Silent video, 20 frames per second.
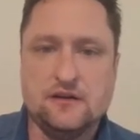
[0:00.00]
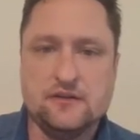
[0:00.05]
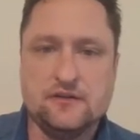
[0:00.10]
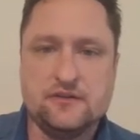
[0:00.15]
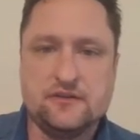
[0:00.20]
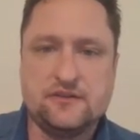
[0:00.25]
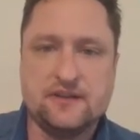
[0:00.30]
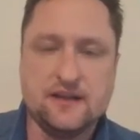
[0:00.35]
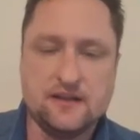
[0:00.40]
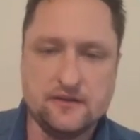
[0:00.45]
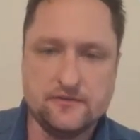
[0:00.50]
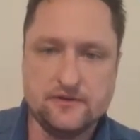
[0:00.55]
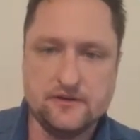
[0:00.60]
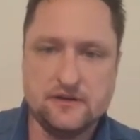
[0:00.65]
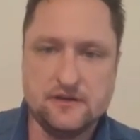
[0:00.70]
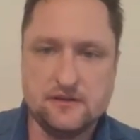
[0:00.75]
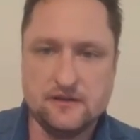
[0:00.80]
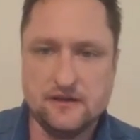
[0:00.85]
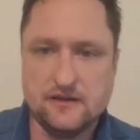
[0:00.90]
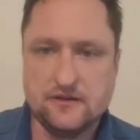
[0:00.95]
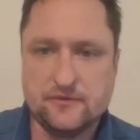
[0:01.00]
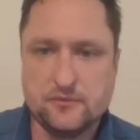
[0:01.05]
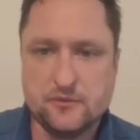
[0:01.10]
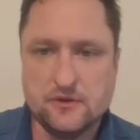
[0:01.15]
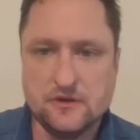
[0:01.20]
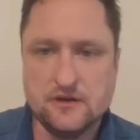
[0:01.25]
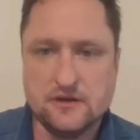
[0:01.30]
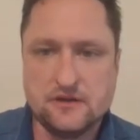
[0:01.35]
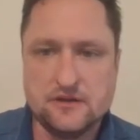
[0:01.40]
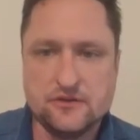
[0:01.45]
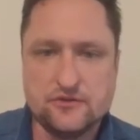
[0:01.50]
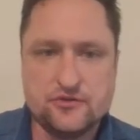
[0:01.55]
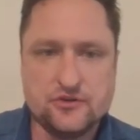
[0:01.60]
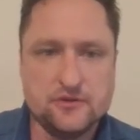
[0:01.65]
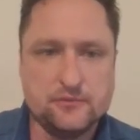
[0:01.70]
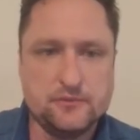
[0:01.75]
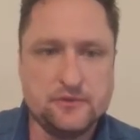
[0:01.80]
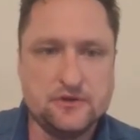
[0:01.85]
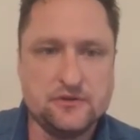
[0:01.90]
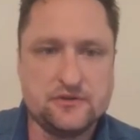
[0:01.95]
salivary glands, where it
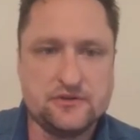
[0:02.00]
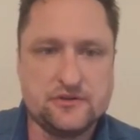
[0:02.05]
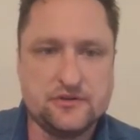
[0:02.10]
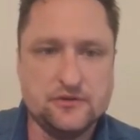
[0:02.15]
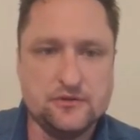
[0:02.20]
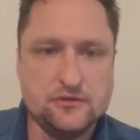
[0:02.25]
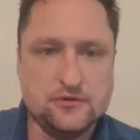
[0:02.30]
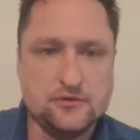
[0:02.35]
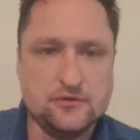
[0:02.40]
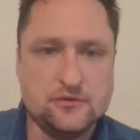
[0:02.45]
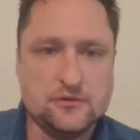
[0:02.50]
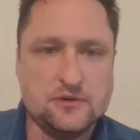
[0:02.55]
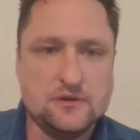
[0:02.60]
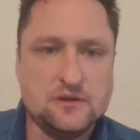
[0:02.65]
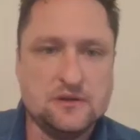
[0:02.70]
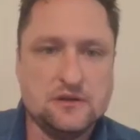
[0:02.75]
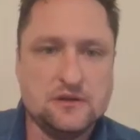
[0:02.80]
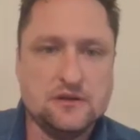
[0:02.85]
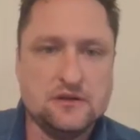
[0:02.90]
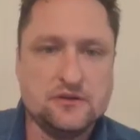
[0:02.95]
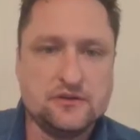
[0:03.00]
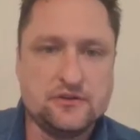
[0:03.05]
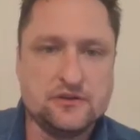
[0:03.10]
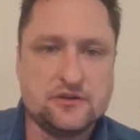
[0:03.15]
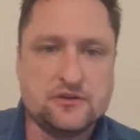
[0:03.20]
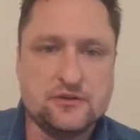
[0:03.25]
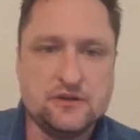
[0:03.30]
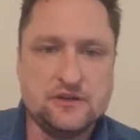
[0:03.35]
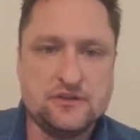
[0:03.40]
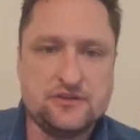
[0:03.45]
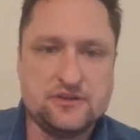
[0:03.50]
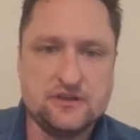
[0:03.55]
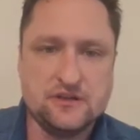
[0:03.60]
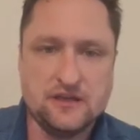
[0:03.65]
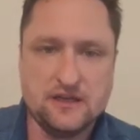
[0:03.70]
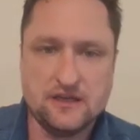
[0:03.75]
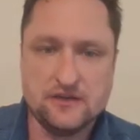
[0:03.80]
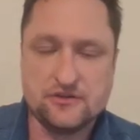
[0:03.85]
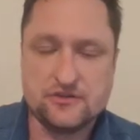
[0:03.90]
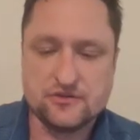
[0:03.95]
contributes to secretion
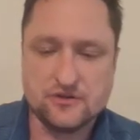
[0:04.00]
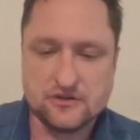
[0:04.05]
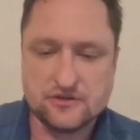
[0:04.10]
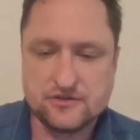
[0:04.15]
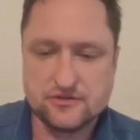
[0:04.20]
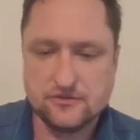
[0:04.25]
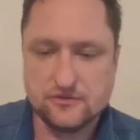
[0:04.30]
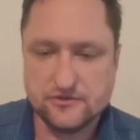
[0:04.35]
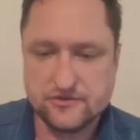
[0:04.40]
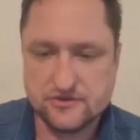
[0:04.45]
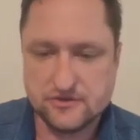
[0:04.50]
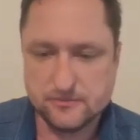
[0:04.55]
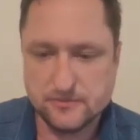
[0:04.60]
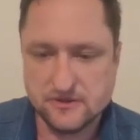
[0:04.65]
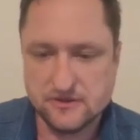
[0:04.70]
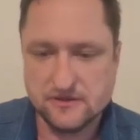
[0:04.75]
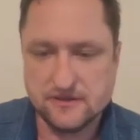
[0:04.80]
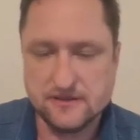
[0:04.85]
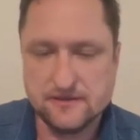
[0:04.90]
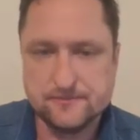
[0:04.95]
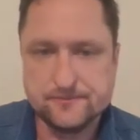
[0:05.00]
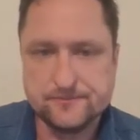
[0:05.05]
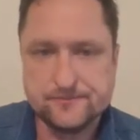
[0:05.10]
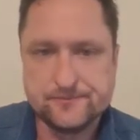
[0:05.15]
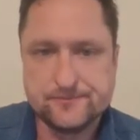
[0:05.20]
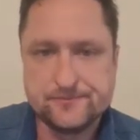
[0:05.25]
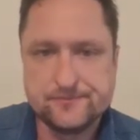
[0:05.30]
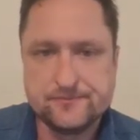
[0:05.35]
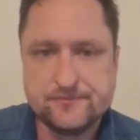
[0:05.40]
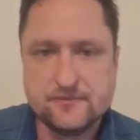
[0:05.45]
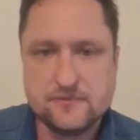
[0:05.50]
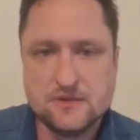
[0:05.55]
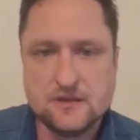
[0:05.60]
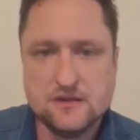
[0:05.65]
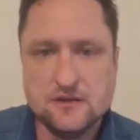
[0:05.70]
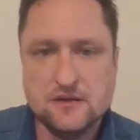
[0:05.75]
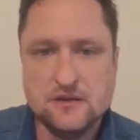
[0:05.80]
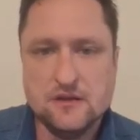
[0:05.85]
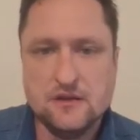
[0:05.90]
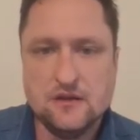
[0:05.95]
and structural stability.
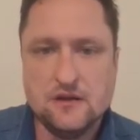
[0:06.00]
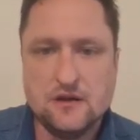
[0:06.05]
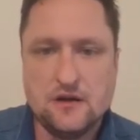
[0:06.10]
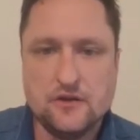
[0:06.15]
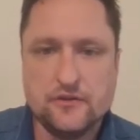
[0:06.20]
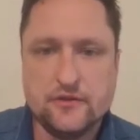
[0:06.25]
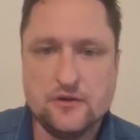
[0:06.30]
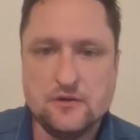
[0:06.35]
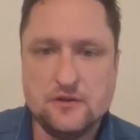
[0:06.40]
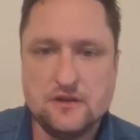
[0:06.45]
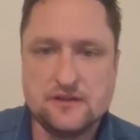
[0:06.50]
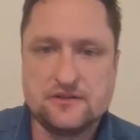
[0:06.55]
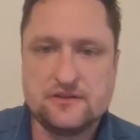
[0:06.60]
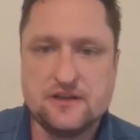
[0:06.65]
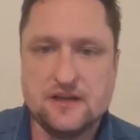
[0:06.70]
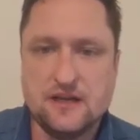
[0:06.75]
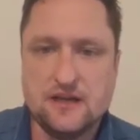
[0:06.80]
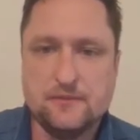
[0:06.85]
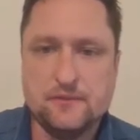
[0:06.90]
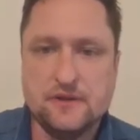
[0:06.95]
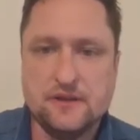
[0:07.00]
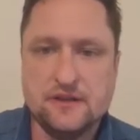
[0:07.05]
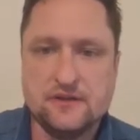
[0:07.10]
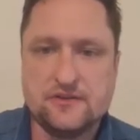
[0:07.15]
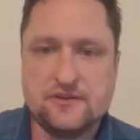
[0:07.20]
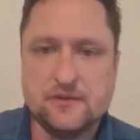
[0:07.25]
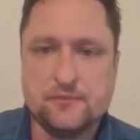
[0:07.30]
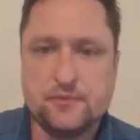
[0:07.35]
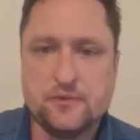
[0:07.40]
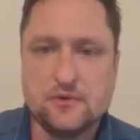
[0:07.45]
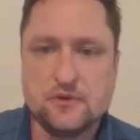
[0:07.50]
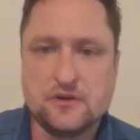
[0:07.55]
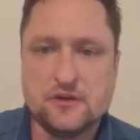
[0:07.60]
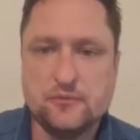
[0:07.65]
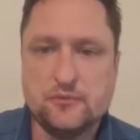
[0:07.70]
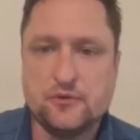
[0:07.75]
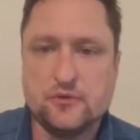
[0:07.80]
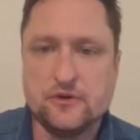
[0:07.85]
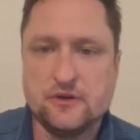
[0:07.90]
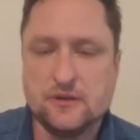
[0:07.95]
Although less common than simple
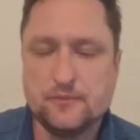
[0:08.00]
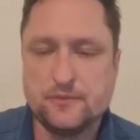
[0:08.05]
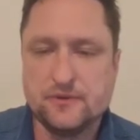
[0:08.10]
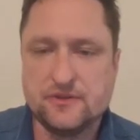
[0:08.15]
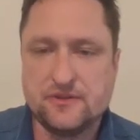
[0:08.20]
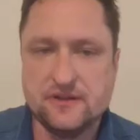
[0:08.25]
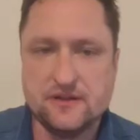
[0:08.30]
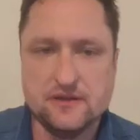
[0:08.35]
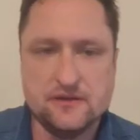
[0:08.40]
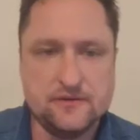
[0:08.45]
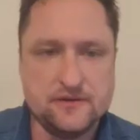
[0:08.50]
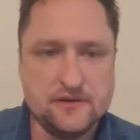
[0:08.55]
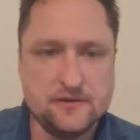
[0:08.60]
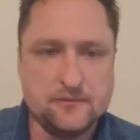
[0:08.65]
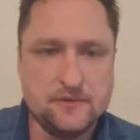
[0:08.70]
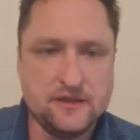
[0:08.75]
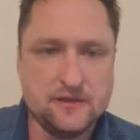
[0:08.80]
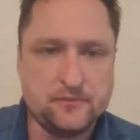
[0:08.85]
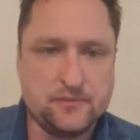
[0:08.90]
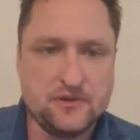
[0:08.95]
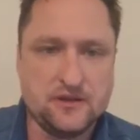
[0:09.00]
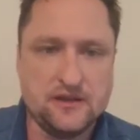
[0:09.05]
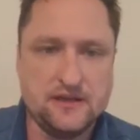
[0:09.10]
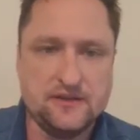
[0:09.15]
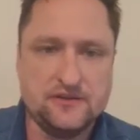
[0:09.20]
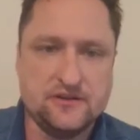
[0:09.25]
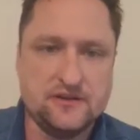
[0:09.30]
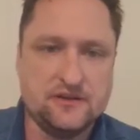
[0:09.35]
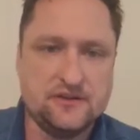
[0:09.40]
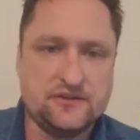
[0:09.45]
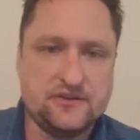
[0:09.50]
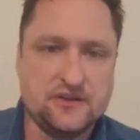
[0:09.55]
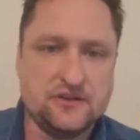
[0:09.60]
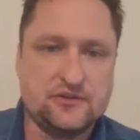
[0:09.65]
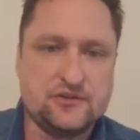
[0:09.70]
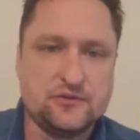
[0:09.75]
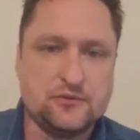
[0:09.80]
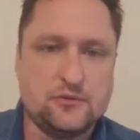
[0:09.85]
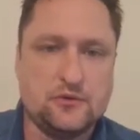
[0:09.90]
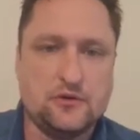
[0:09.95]
cuboidal epithelium, it plays an
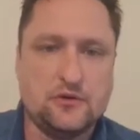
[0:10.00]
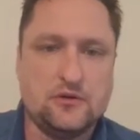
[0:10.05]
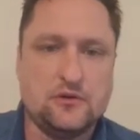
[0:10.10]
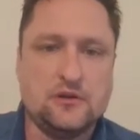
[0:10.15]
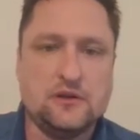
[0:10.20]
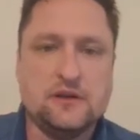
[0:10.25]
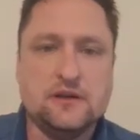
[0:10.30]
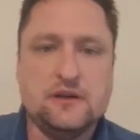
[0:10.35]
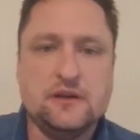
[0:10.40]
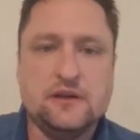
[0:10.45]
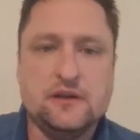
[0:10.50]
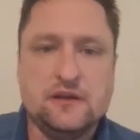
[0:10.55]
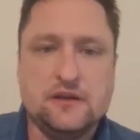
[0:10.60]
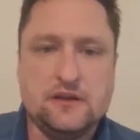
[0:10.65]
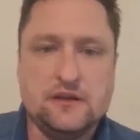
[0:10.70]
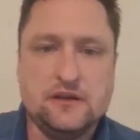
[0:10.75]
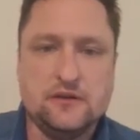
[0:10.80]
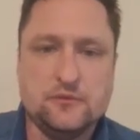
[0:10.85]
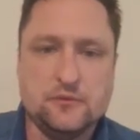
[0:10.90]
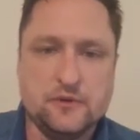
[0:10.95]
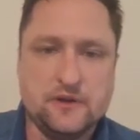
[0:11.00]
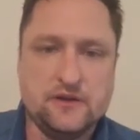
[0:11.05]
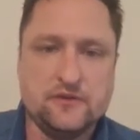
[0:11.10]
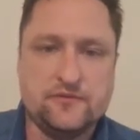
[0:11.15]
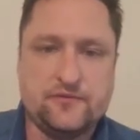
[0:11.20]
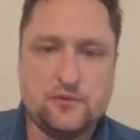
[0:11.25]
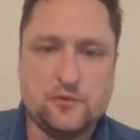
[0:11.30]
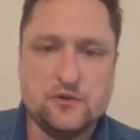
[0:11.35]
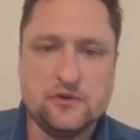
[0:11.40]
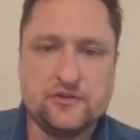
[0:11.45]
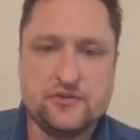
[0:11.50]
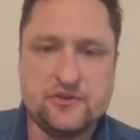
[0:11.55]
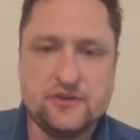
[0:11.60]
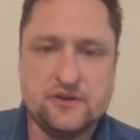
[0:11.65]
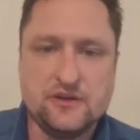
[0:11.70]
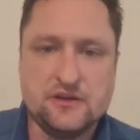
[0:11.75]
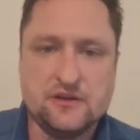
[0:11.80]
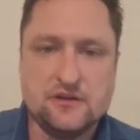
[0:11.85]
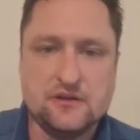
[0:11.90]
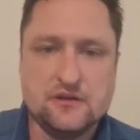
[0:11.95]
essential role in
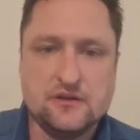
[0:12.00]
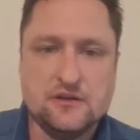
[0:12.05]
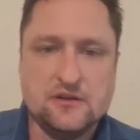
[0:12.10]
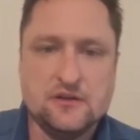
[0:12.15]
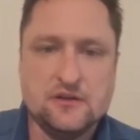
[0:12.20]
reinforcing